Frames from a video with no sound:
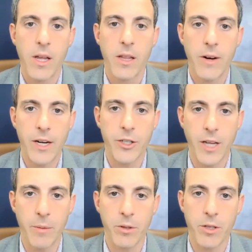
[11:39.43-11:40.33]
they're
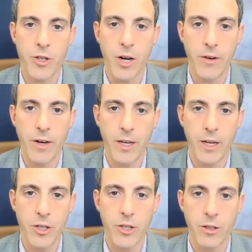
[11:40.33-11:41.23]
actually able to generate
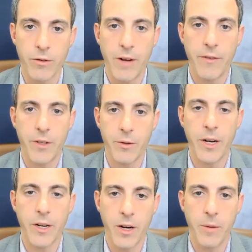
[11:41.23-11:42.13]
additional revenue and
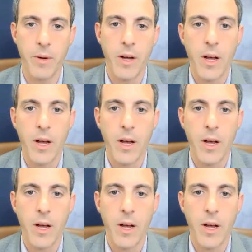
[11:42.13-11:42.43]
income